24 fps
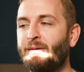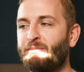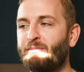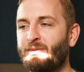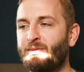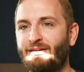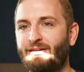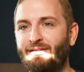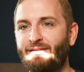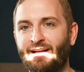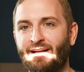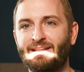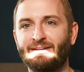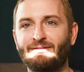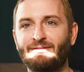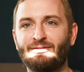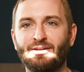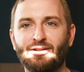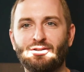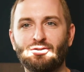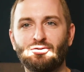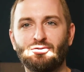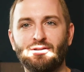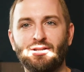have had
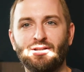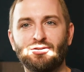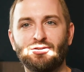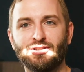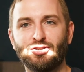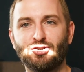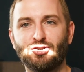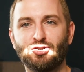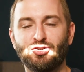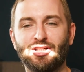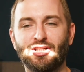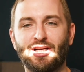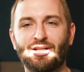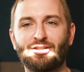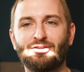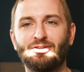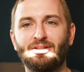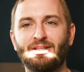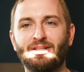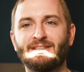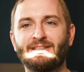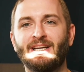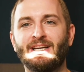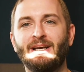different careers and
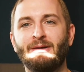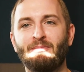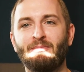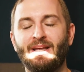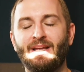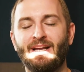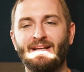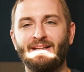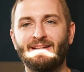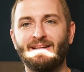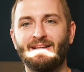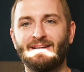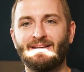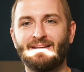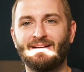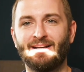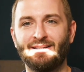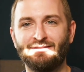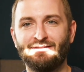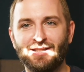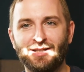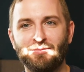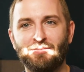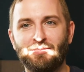trajectories in the kind
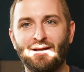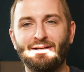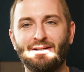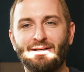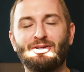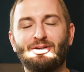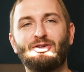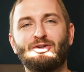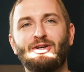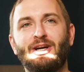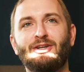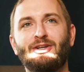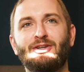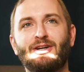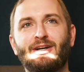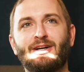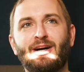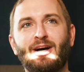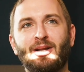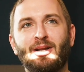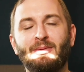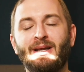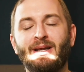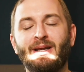of independent creator
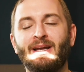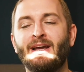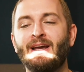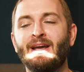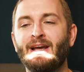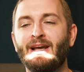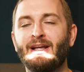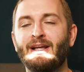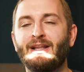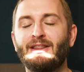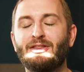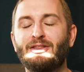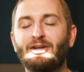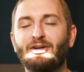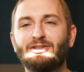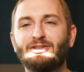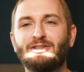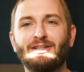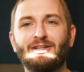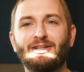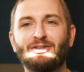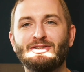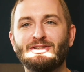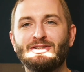economy. There's
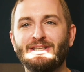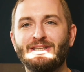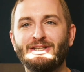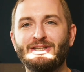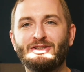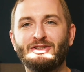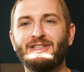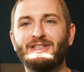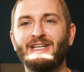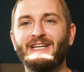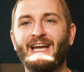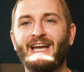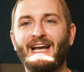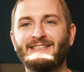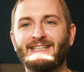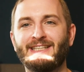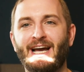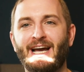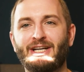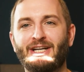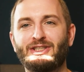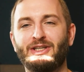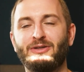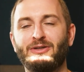there's an interesting case
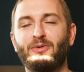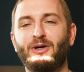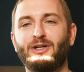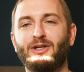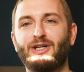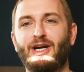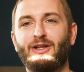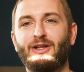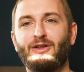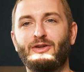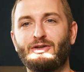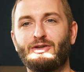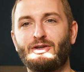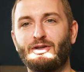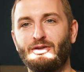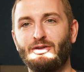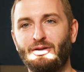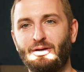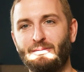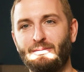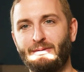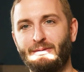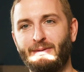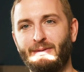actually which I learned a
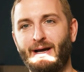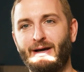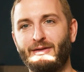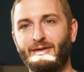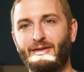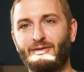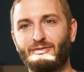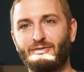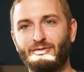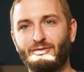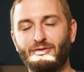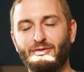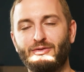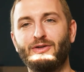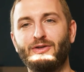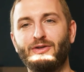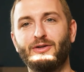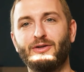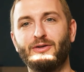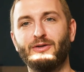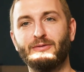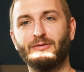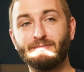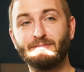little bit about through
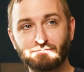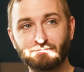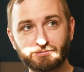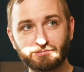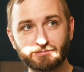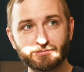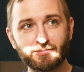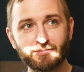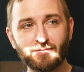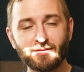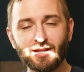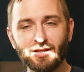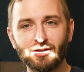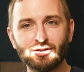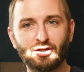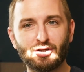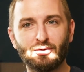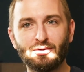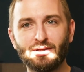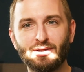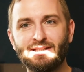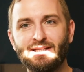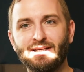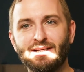you.
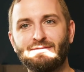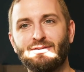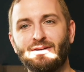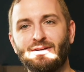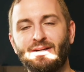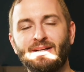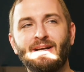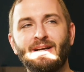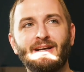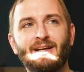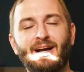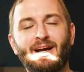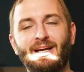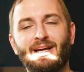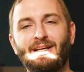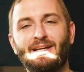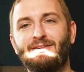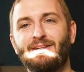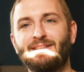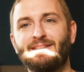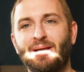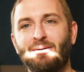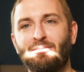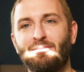Totally different kind of
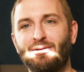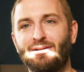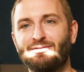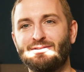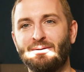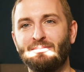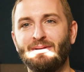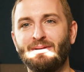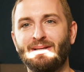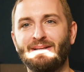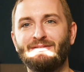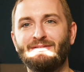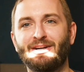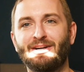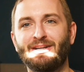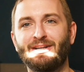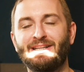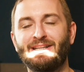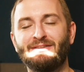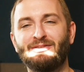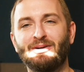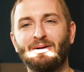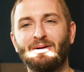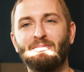example of something very
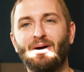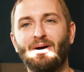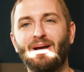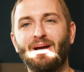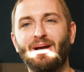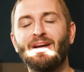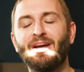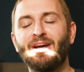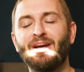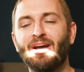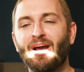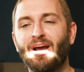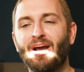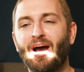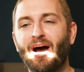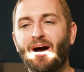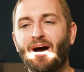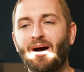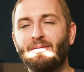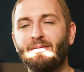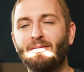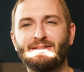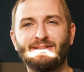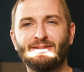different, but
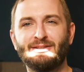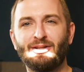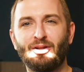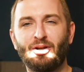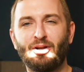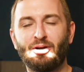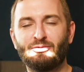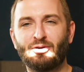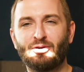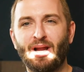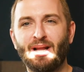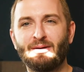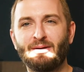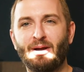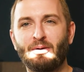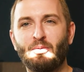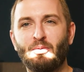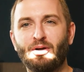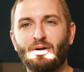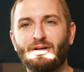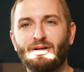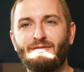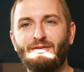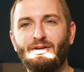um, this is a little random. I
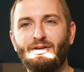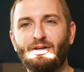wonder if you